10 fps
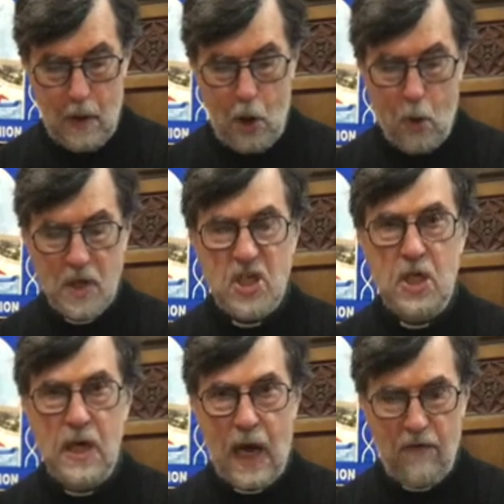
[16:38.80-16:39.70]
who
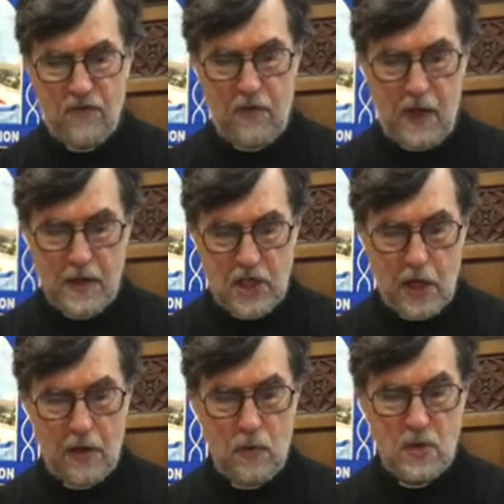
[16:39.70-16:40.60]
has loved the
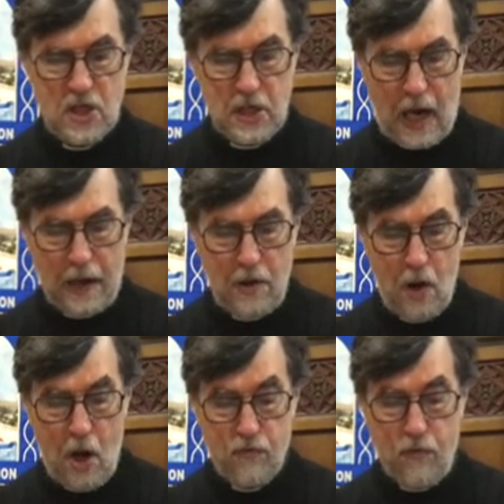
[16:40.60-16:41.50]
eternal Son
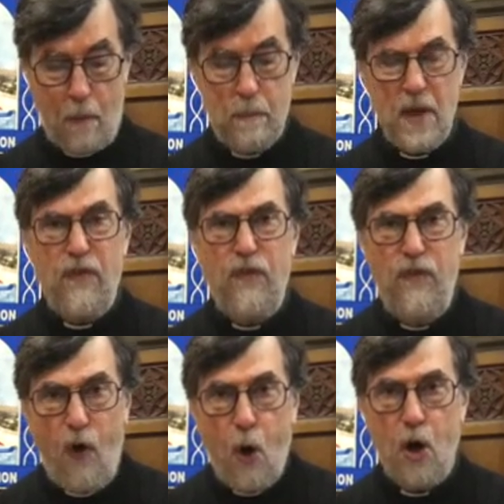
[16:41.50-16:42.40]
from
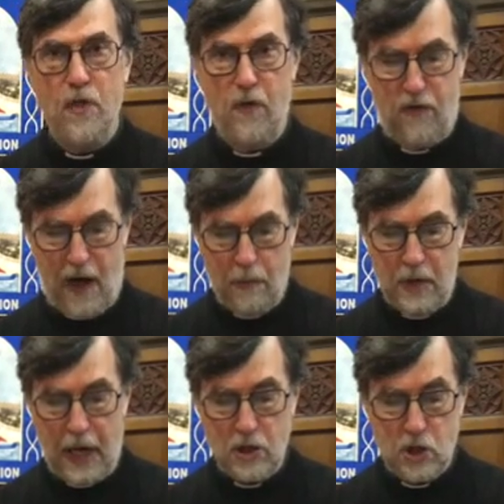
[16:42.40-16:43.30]
before the
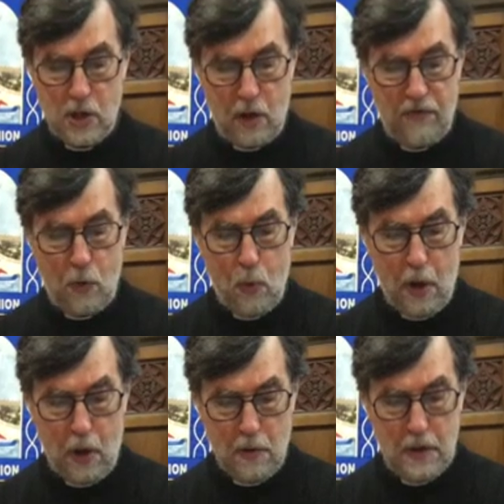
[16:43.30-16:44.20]
foundation of the
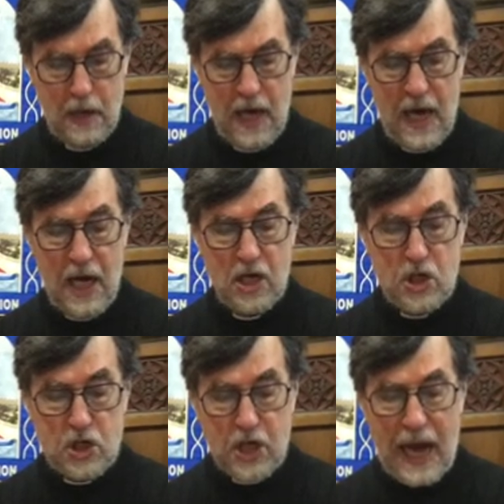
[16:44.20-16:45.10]
world,
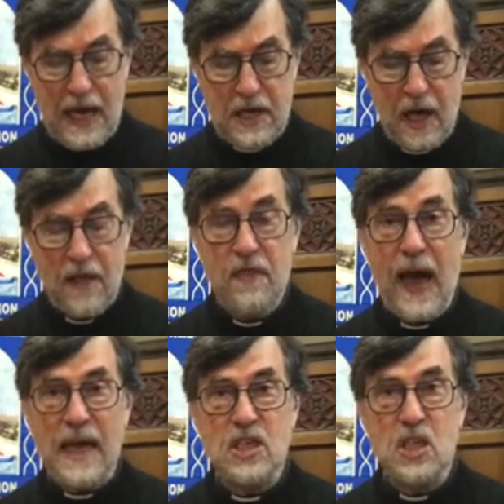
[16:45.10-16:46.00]
shed
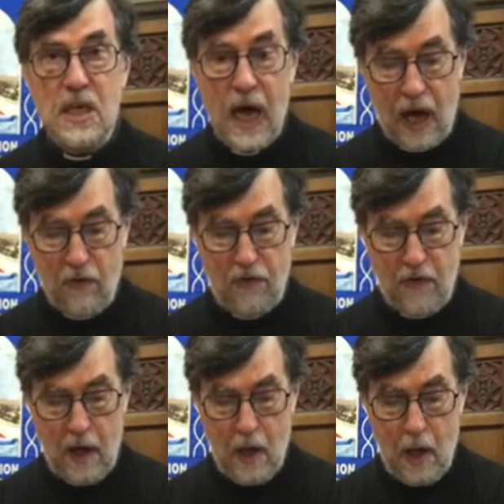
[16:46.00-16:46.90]
that love
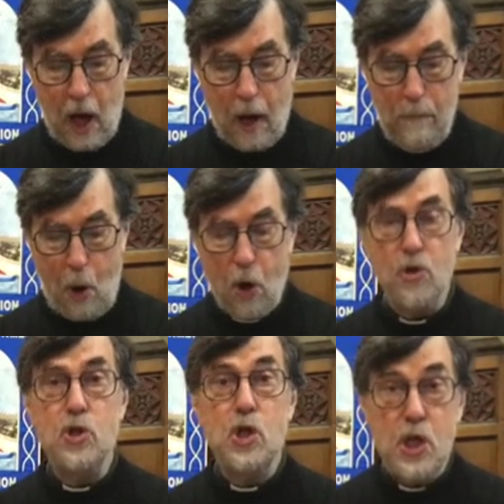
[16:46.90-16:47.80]

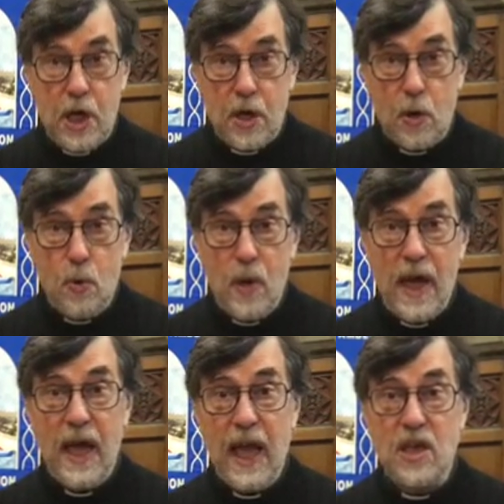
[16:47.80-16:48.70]
upon you,
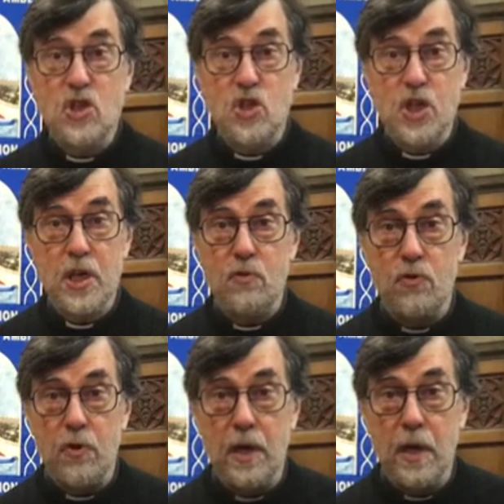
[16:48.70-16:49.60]
his
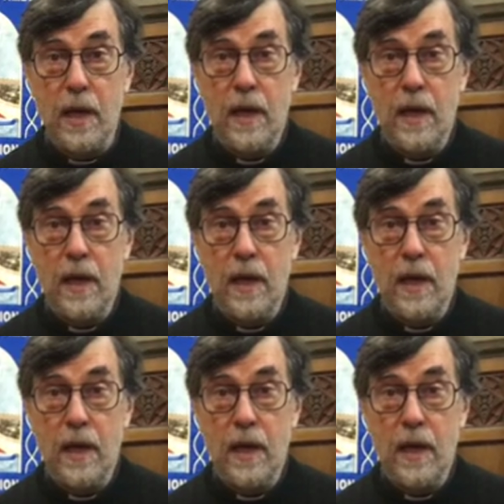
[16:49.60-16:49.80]
children,